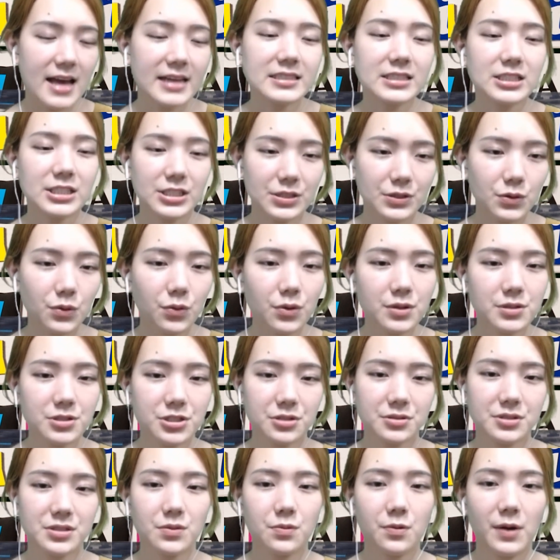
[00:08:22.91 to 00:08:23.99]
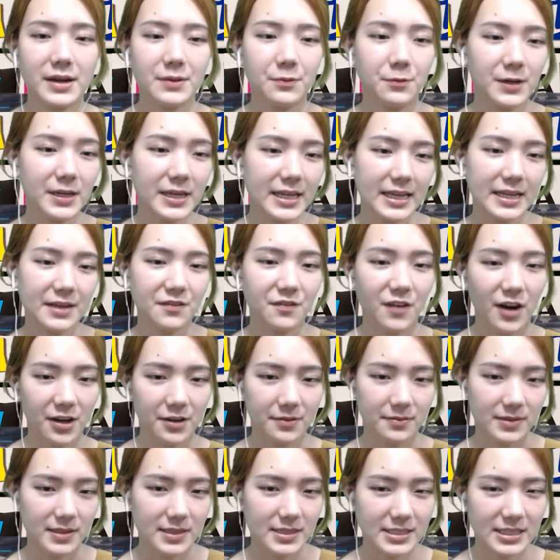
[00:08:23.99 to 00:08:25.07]
2. Choose the right reading
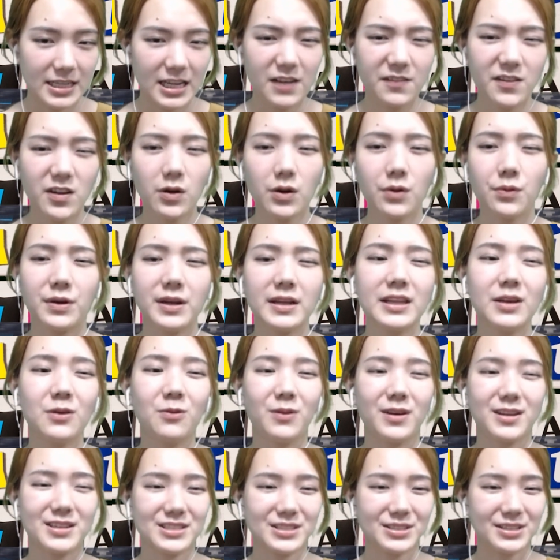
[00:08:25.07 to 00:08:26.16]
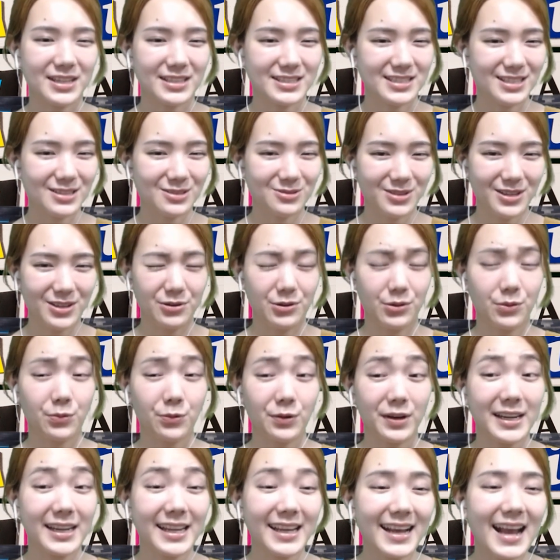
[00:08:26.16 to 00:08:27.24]
environment. If you really want to concentrate on your
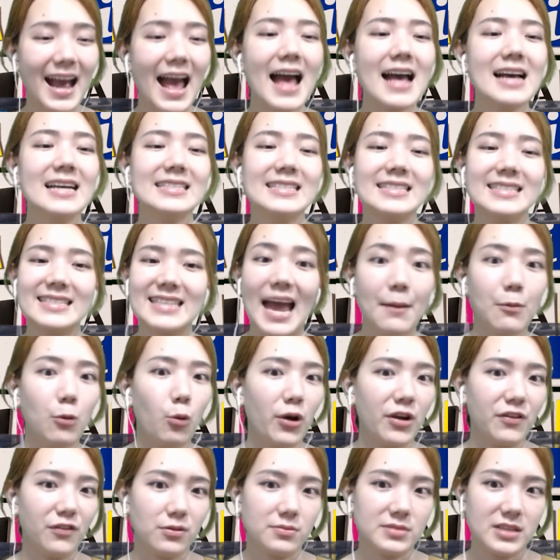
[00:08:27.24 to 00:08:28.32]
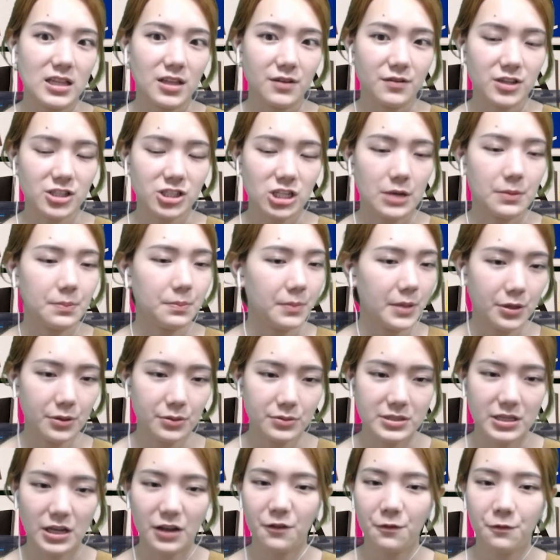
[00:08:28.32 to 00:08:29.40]
reading, step away from television,
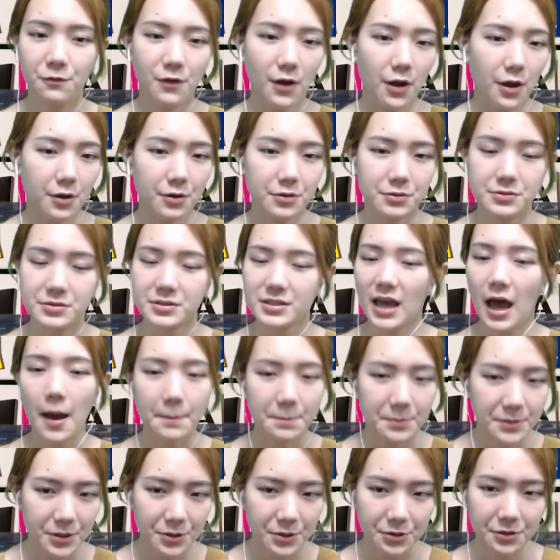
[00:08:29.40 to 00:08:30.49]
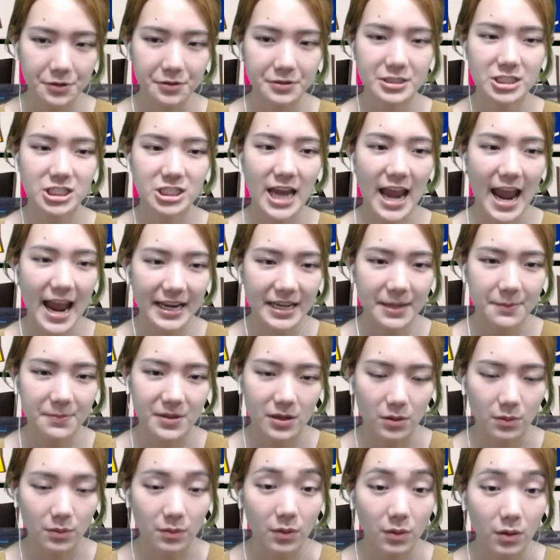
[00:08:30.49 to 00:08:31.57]
music, phones, computer, chatty
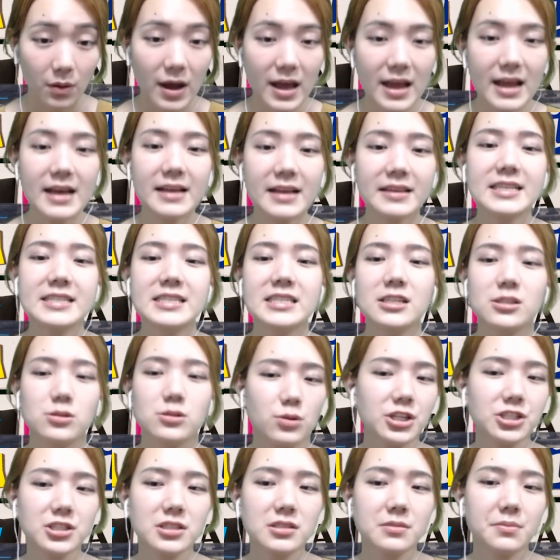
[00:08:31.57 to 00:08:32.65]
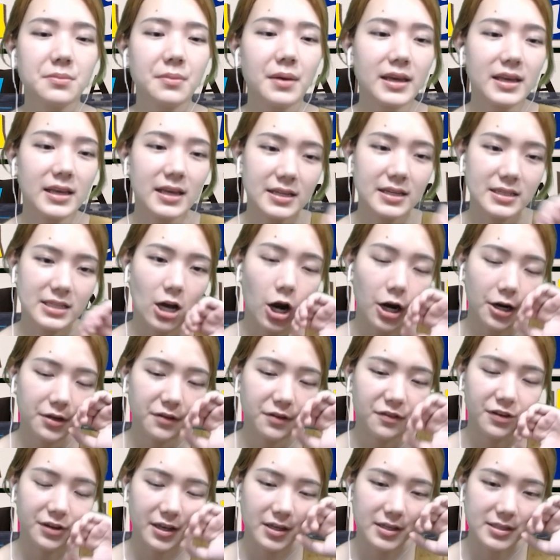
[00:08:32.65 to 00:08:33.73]
people. These distractions make it hard to
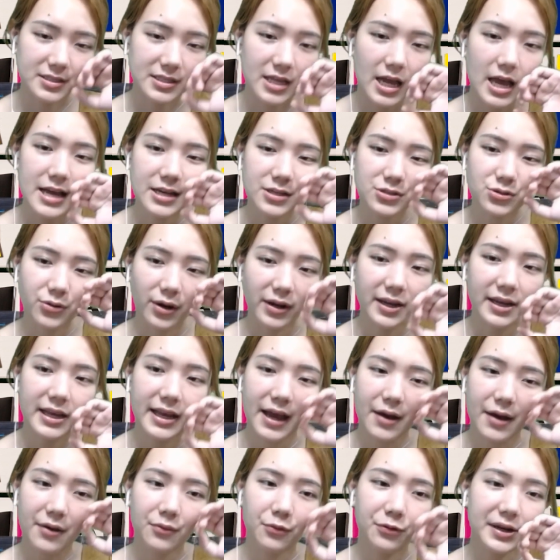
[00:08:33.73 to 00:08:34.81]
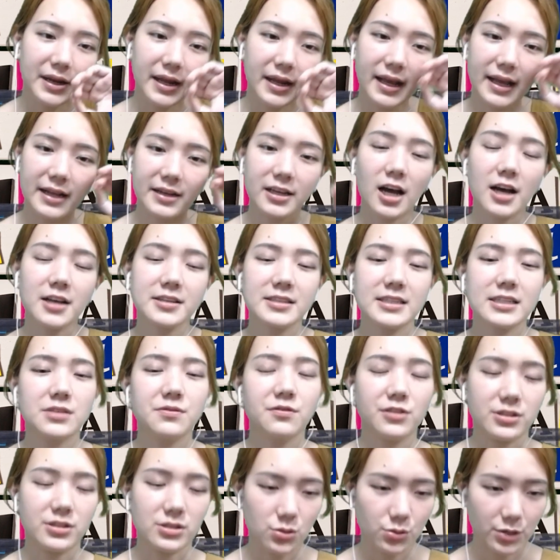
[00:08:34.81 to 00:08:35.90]
focus, dragging out reading and causing
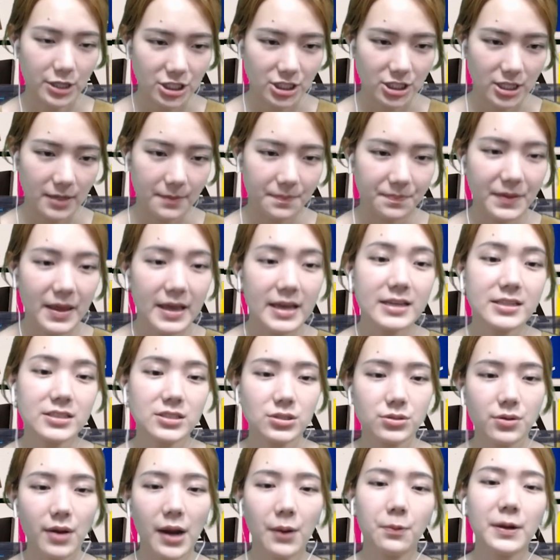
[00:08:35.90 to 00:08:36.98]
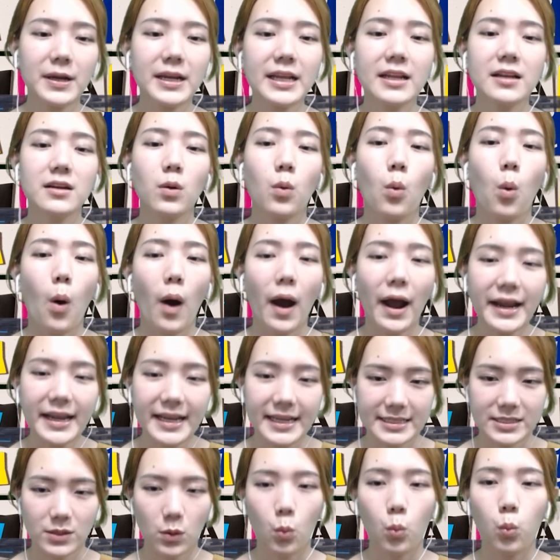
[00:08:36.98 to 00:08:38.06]
frustration. Try reading in a
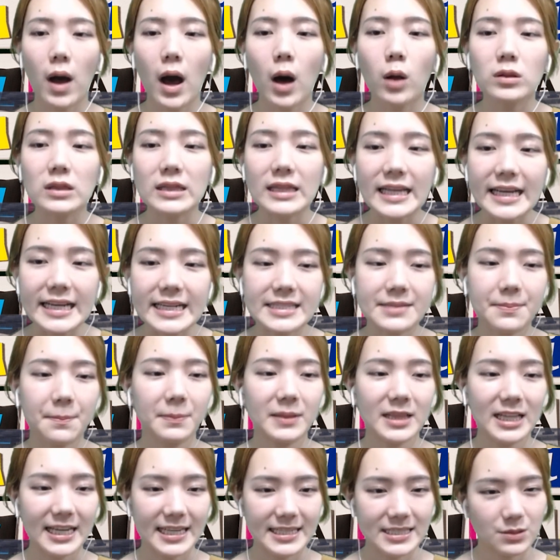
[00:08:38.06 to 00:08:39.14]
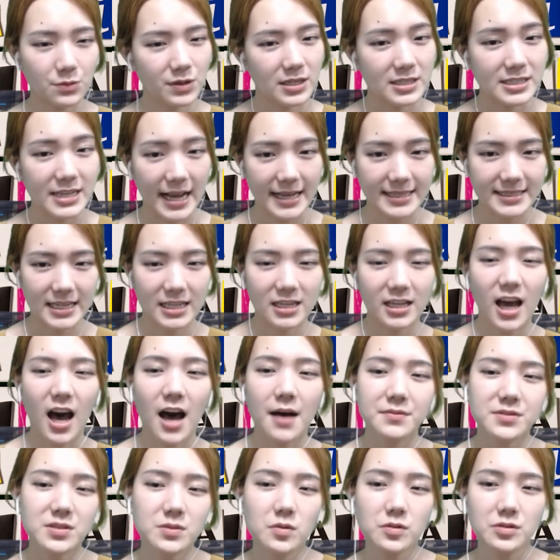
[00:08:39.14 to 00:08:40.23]
quiet, well-lit place with a desk and
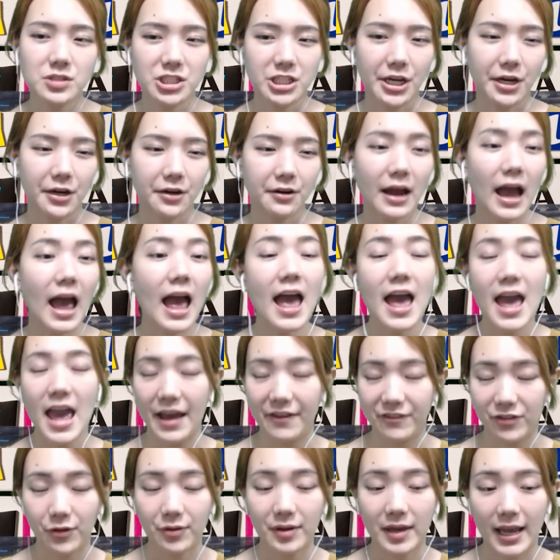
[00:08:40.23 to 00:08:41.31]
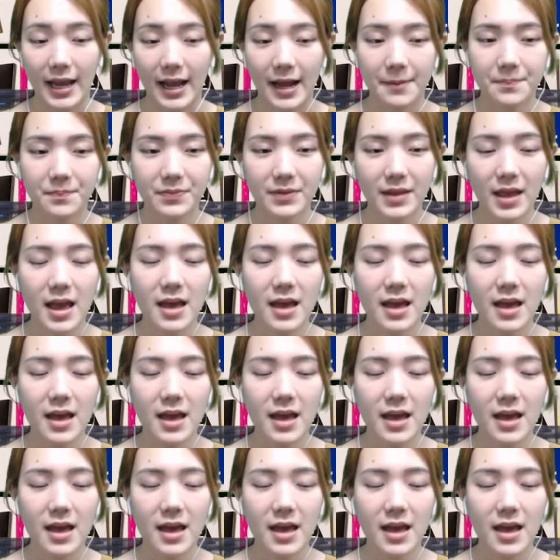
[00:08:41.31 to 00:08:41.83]
comfortable chair if you can.